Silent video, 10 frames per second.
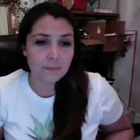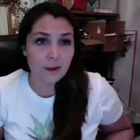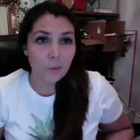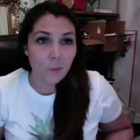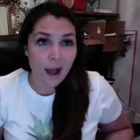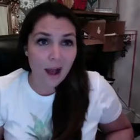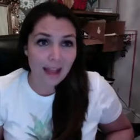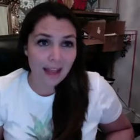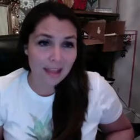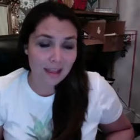
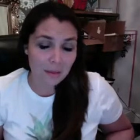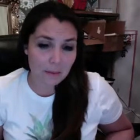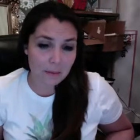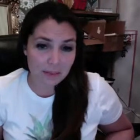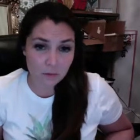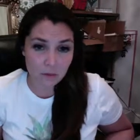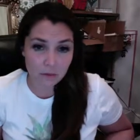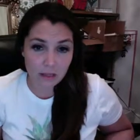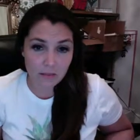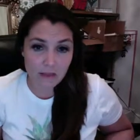why I think my business went
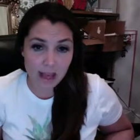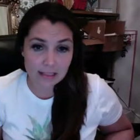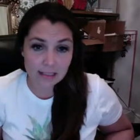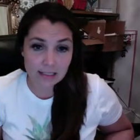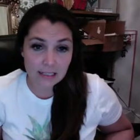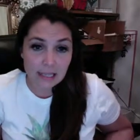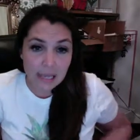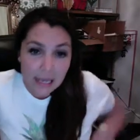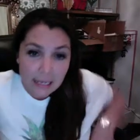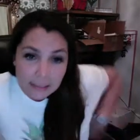really fast.
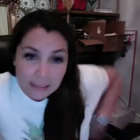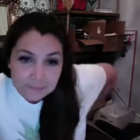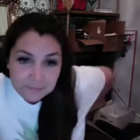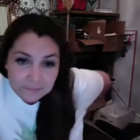Did